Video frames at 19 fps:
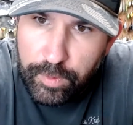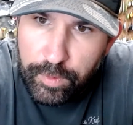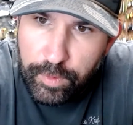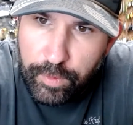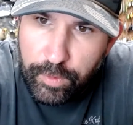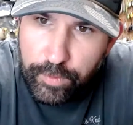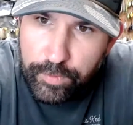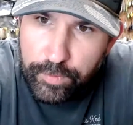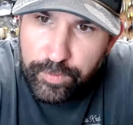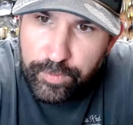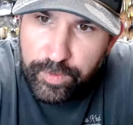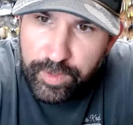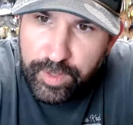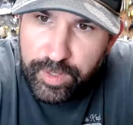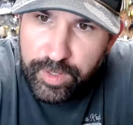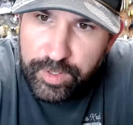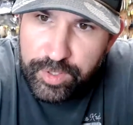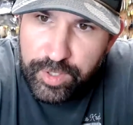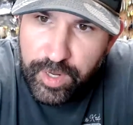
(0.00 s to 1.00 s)
Your
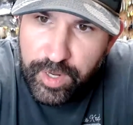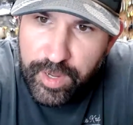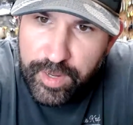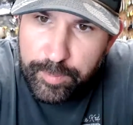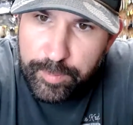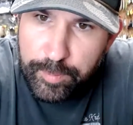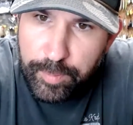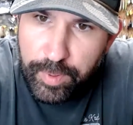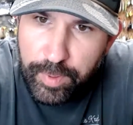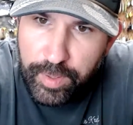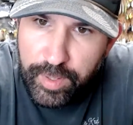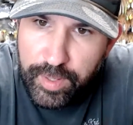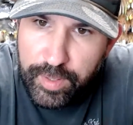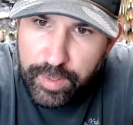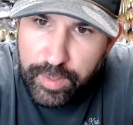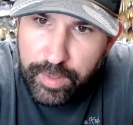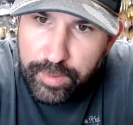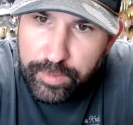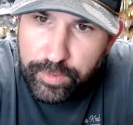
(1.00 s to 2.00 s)
flea shad
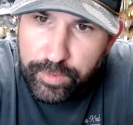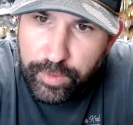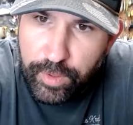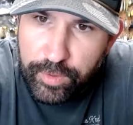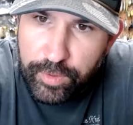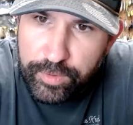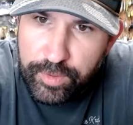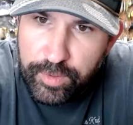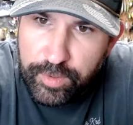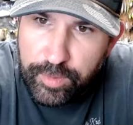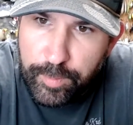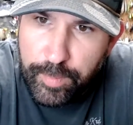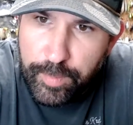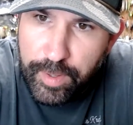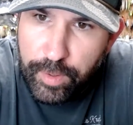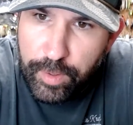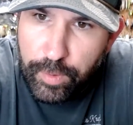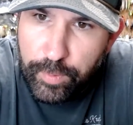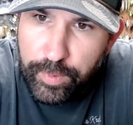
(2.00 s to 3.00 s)
blank is lost in the
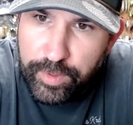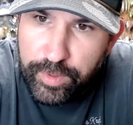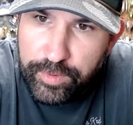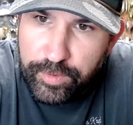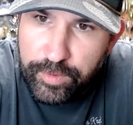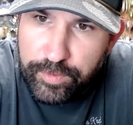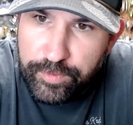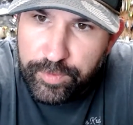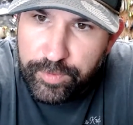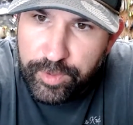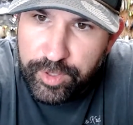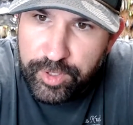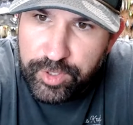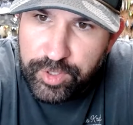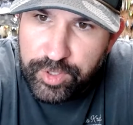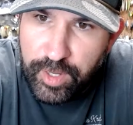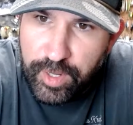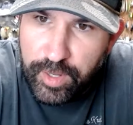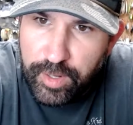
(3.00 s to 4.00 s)
mail. What is a flea
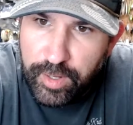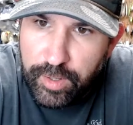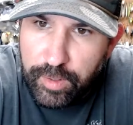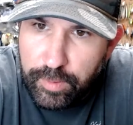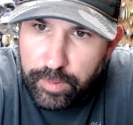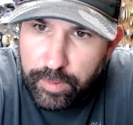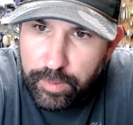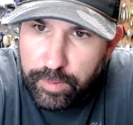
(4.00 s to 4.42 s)
shad?